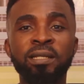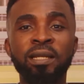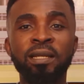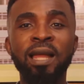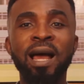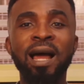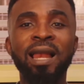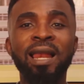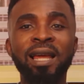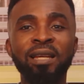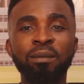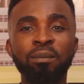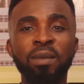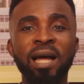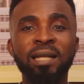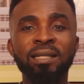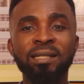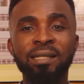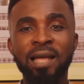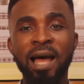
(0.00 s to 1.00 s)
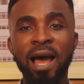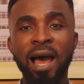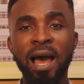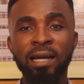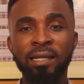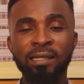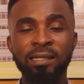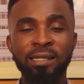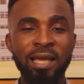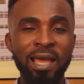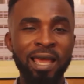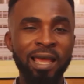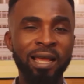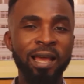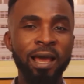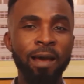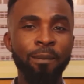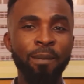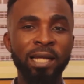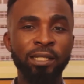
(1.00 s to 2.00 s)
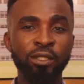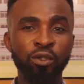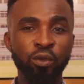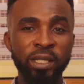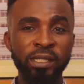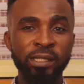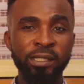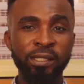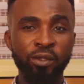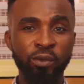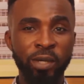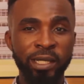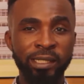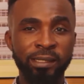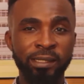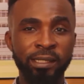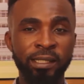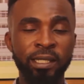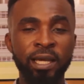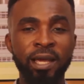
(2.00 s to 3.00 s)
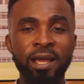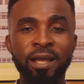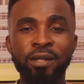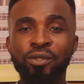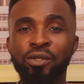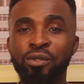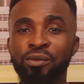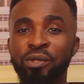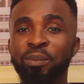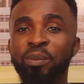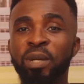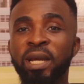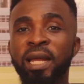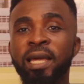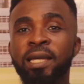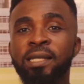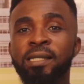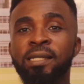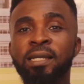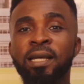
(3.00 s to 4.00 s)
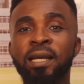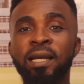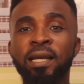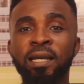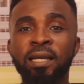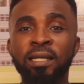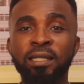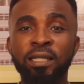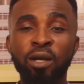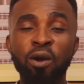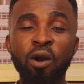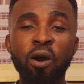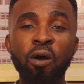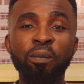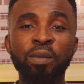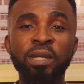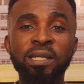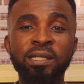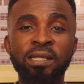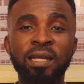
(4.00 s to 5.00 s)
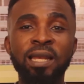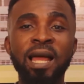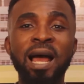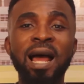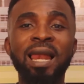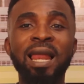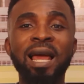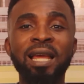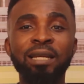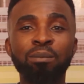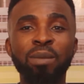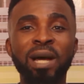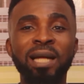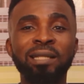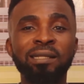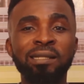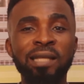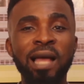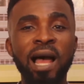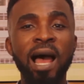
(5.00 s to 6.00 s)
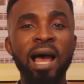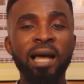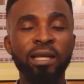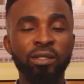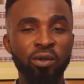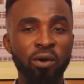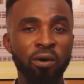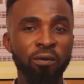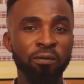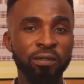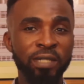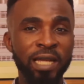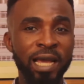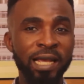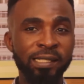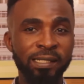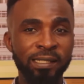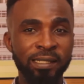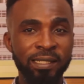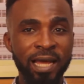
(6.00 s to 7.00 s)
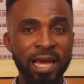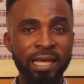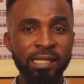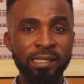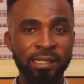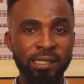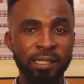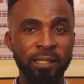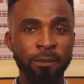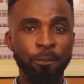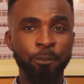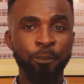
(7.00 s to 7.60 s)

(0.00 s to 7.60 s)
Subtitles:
and Allied Matters Act, CAMA 2020, to replace the Companies and Allied Matters Act of 1990.